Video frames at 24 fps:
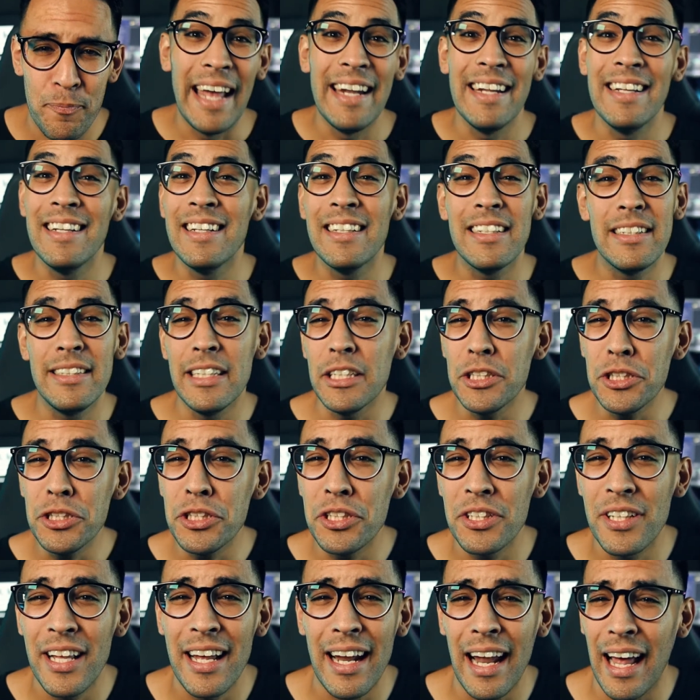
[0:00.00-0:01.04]
And in addition
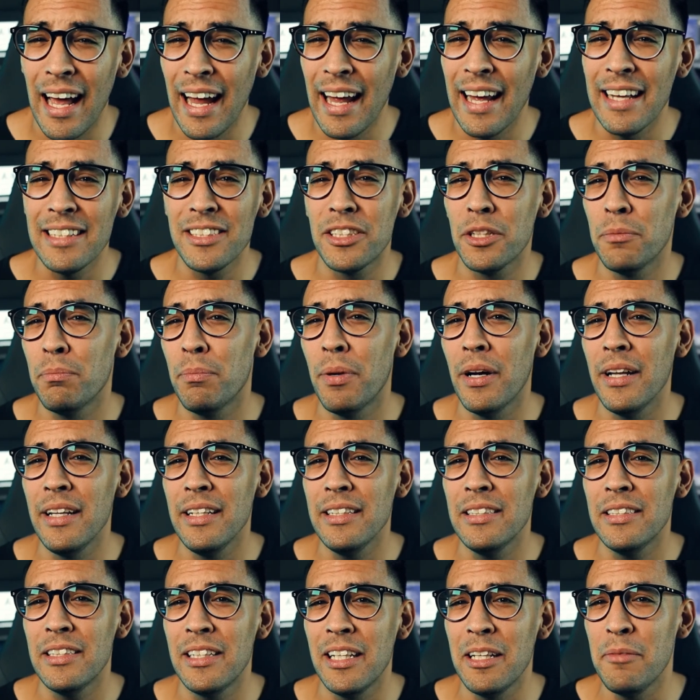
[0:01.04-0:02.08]
to that, I had some
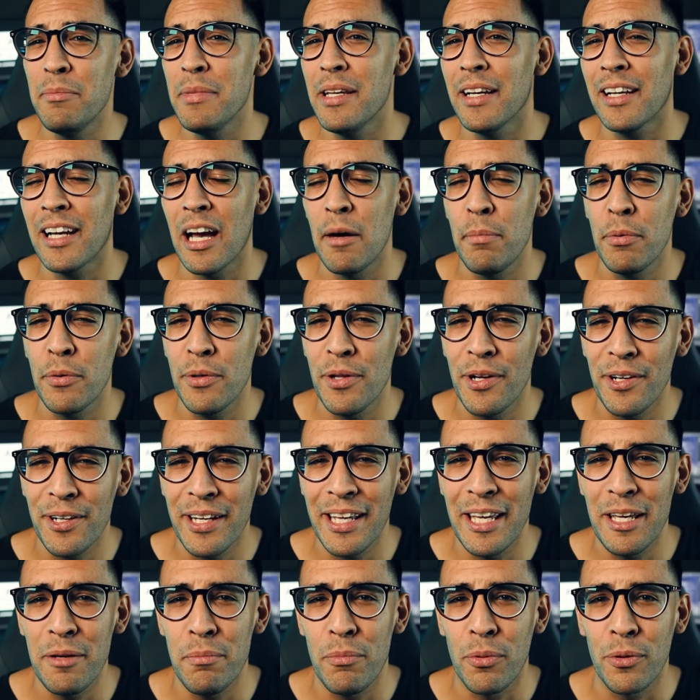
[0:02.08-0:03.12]
buddies lend me a couple of their
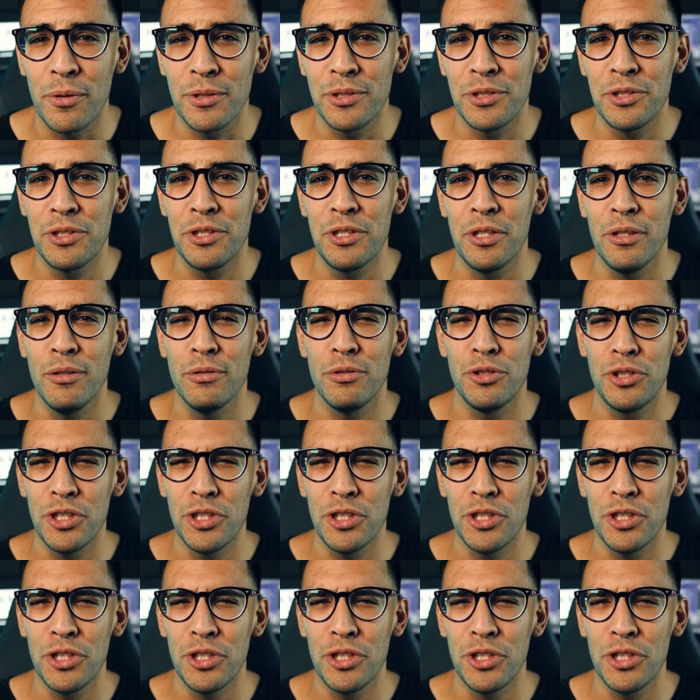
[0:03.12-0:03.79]
keyboards too,